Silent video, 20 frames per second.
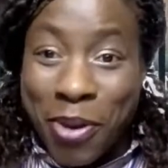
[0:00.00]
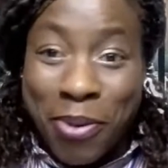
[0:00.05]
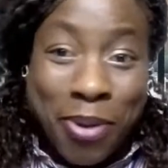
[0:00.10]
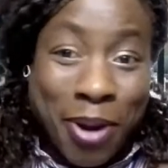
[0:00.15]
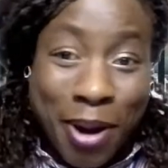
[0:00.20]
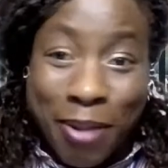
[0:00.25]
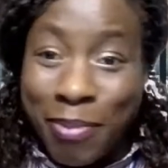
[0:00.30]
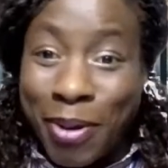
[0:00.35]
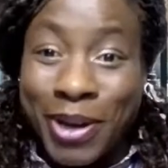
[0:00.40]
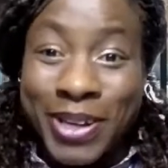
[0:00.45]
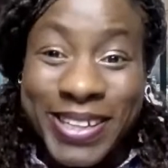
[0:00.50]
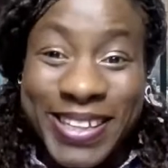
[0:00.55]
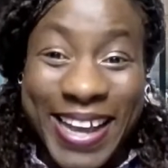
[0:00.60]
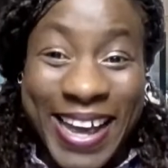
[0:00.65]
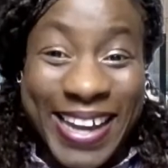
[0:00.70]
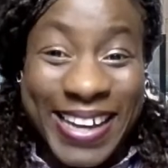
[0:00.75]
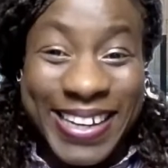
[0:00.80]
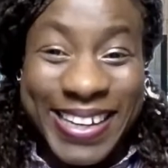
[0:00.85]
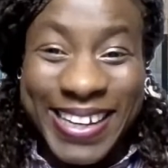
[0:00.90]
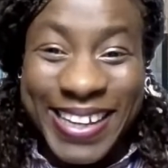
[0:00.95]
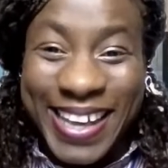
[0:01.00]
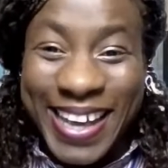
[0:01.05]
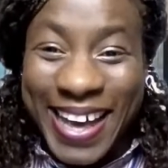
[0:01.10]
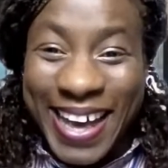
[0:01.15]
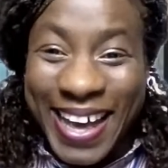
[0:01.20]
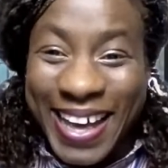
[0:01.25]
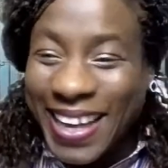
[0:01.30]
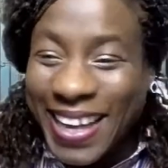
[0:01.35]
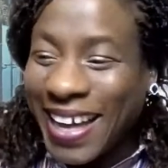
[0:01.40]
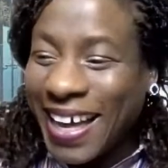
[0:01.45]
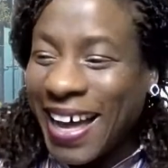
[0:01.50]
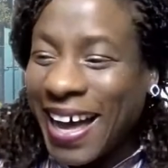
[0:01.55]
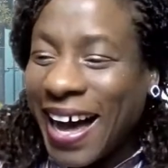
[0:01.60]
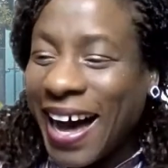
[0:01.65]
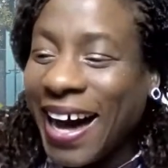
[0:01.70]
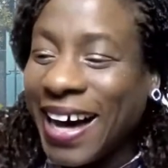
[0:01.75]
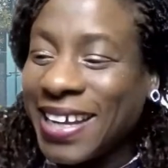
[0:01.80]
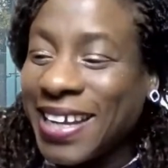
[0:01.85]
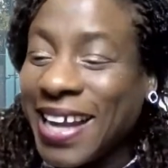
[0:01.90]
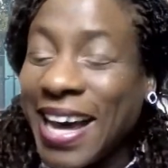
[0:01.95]
Come on then. Yeah.
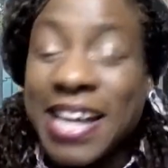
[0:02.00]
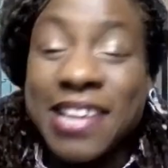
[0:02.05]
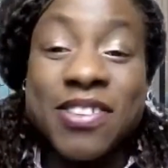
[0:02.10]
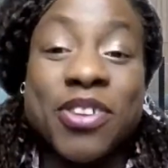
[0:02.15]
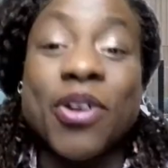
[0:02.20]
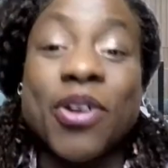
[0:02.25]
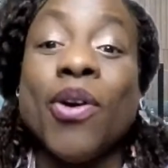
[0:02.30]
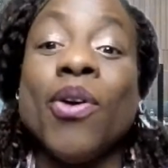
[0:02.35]
I'd like to know.